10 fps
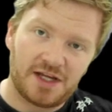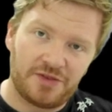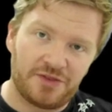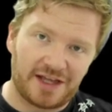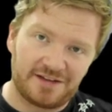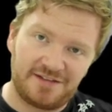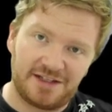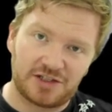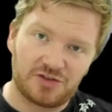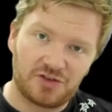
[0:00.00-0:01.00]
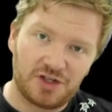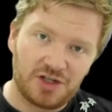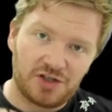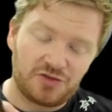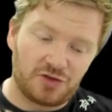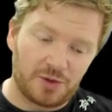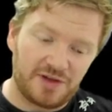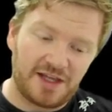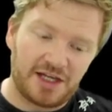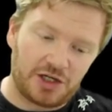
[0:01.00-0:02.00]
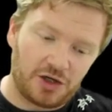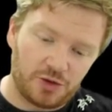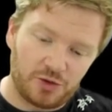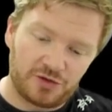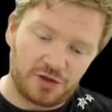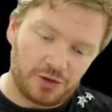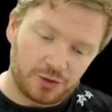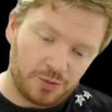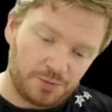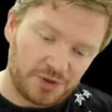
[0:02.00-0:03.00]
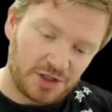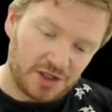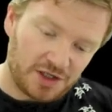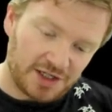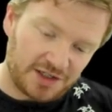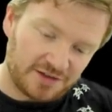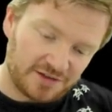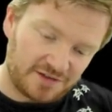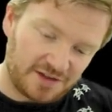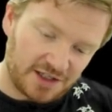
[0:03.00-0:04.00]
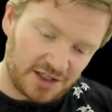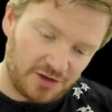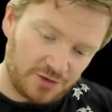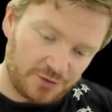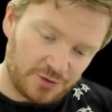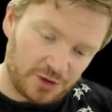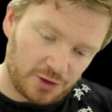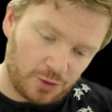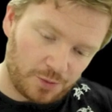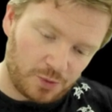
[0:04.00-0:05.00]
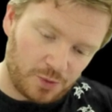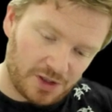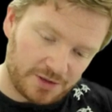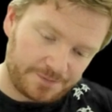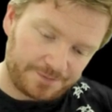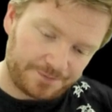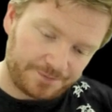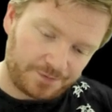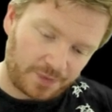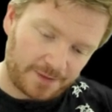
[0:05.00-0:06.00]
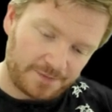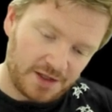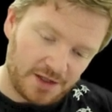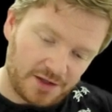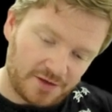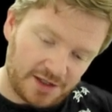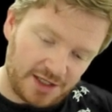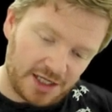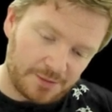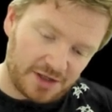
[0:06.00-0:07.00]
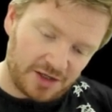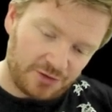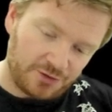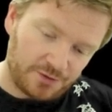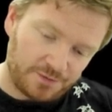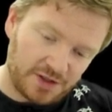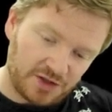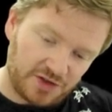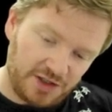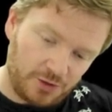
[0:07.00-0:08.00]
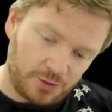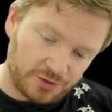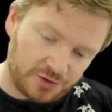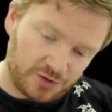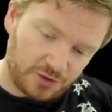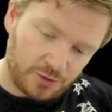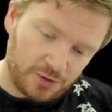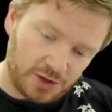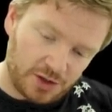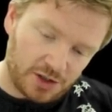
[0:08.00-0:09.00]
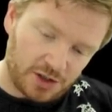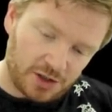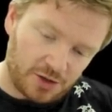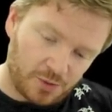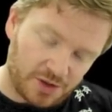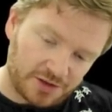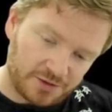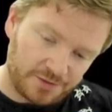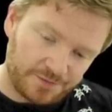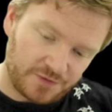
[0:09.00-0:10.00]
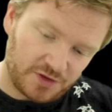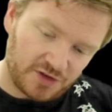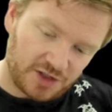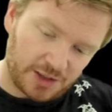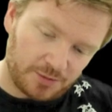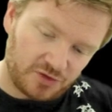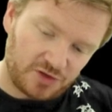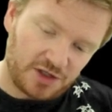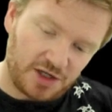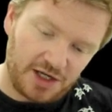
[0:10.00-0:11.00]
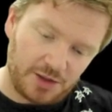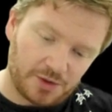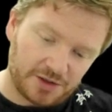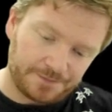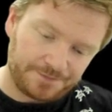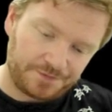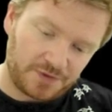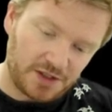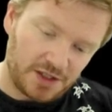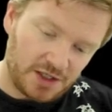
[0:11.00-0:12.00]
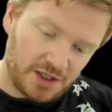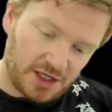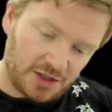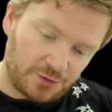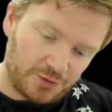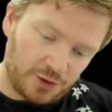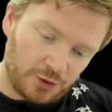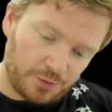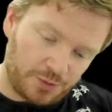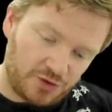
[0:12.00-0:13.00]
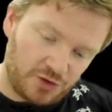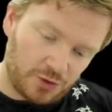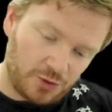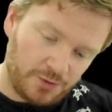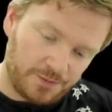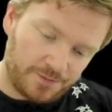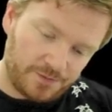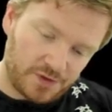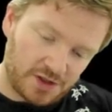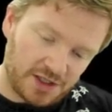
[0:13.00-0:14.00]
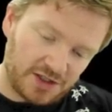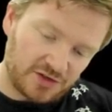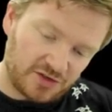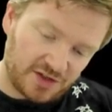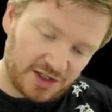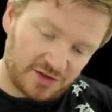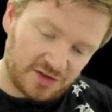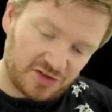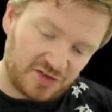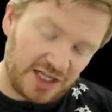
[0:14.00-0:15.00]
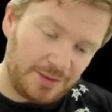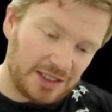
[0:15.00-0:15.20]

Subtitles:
And that's it. So in that closed loop, I can say for loop 1, the EMF is equal to R1 times I1. And for loop 2, I can say that the same